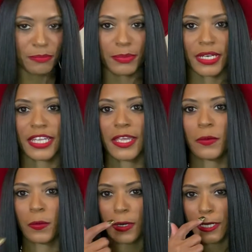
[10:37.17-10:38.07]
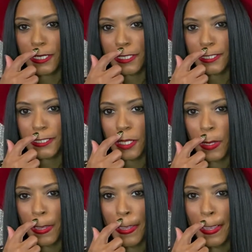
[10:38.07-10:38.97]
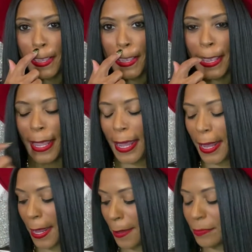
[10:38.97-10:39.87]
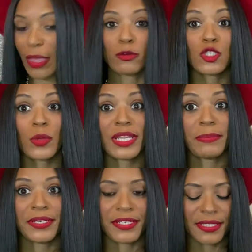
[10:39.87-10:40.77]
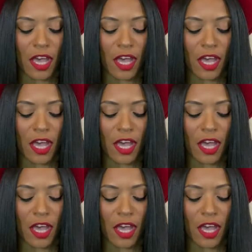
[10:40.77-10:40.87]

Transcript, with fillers: but it was a, they were 20 bucks.